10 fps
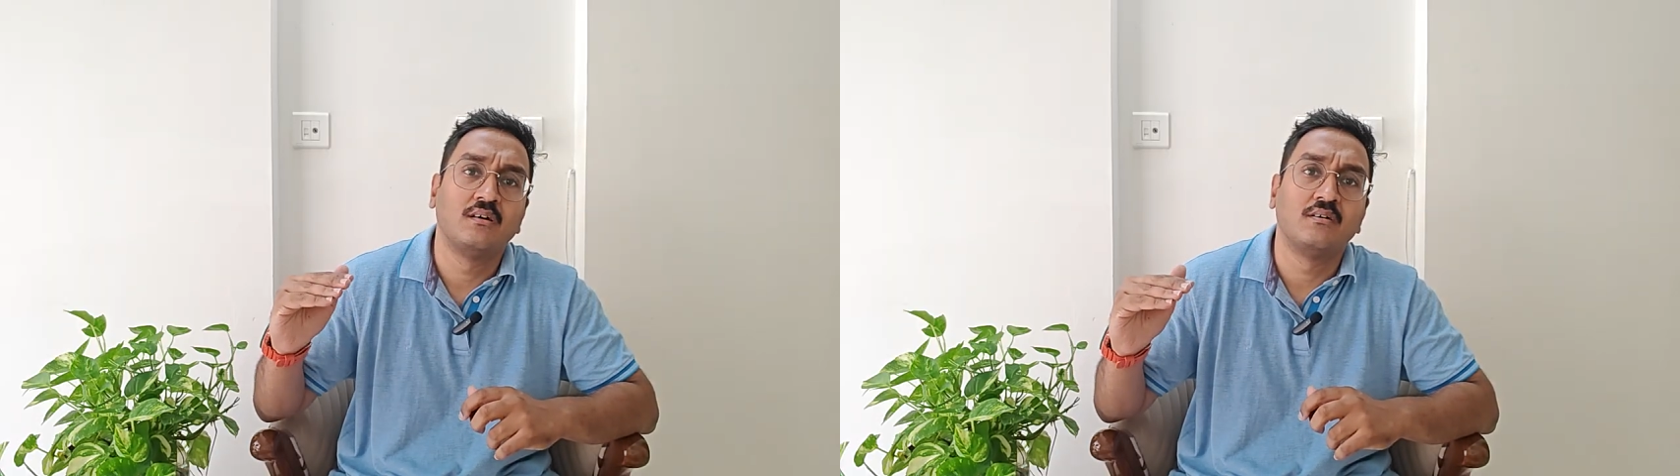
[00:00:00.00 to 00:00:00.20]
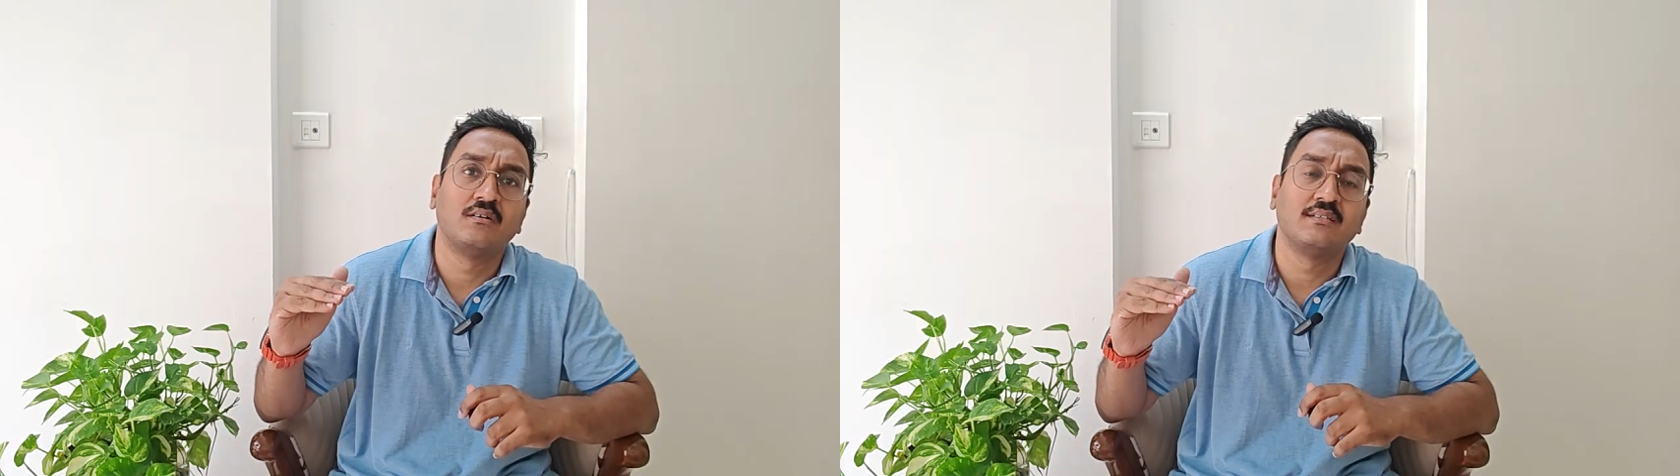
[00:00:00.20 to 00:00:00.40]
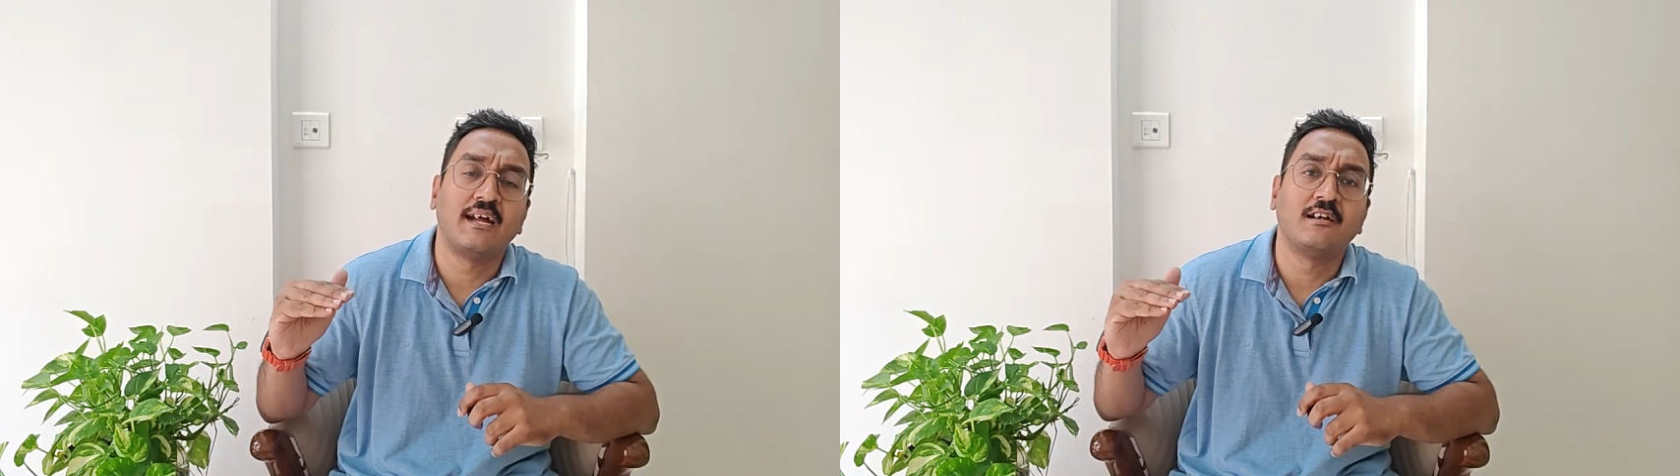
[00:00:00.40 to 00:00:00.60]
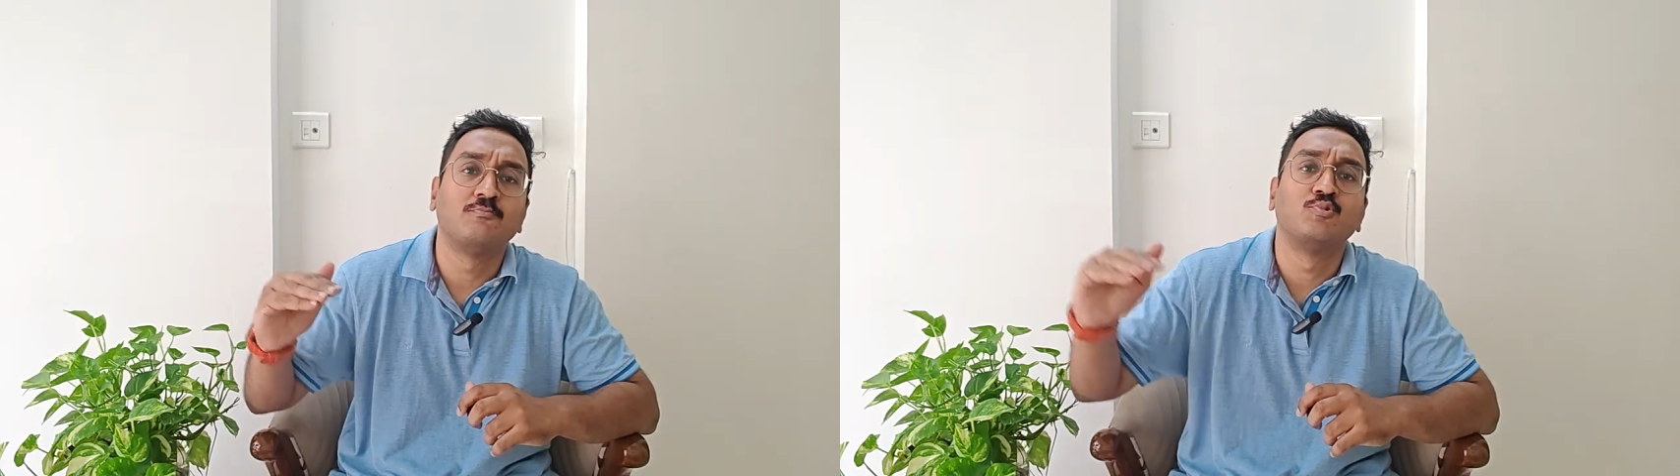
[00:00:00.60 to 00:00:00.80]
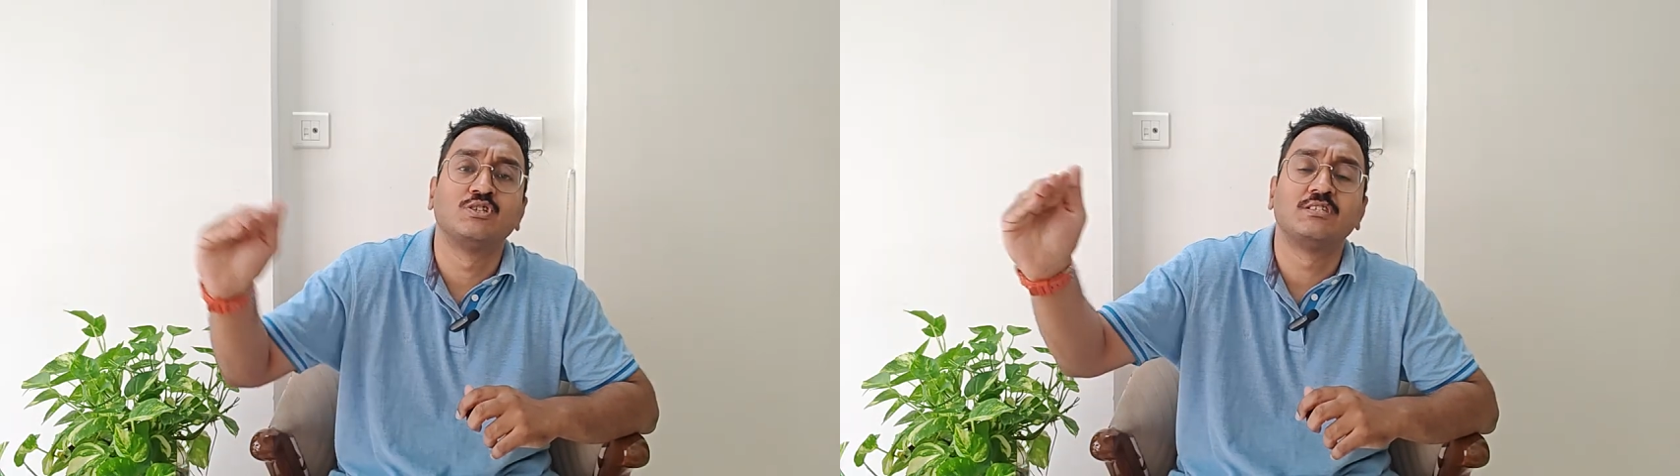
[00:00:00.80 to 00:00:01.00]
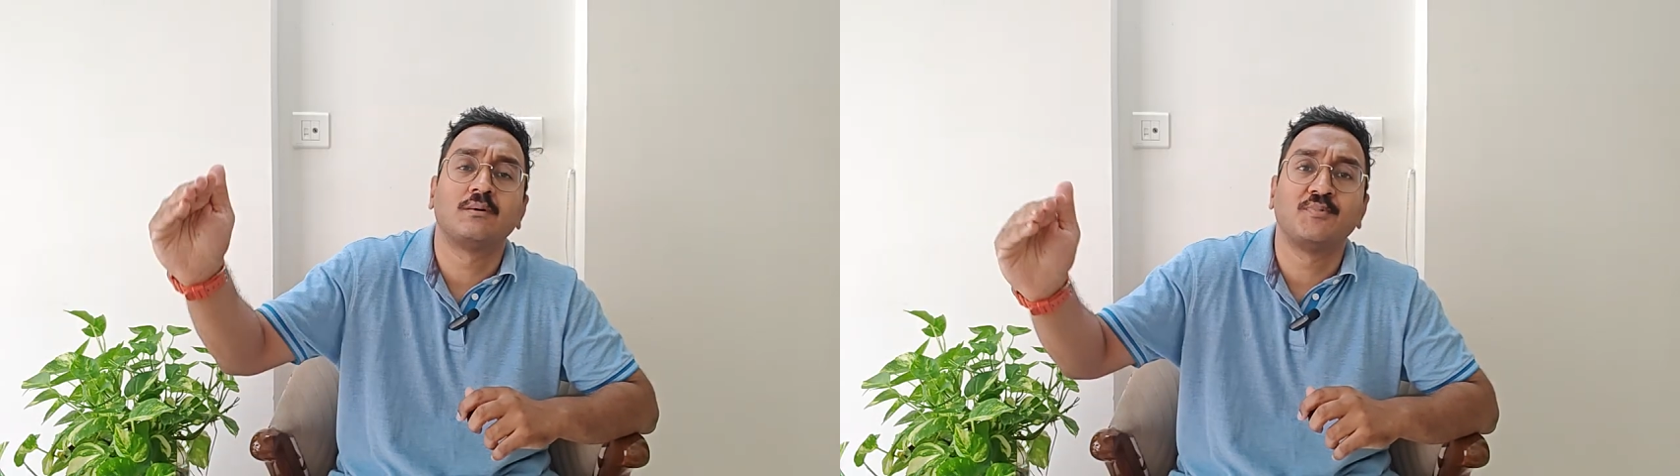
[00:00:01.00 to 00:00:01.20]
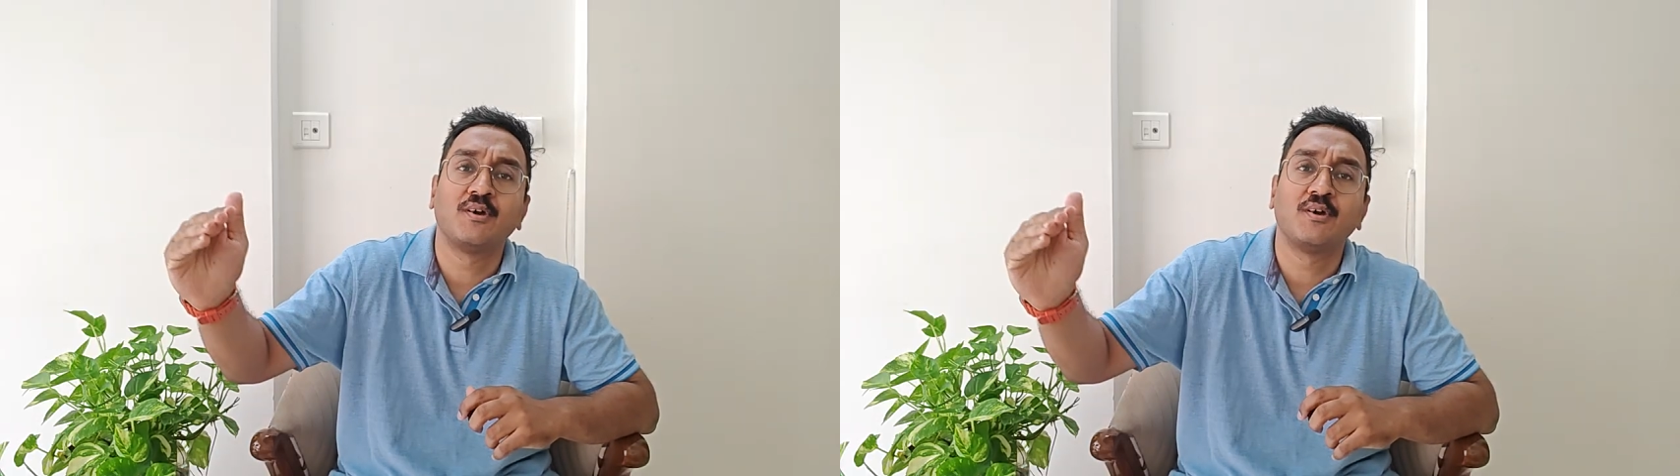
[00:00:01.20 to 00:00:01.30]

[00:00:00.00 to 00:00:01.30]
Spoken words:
that pushes up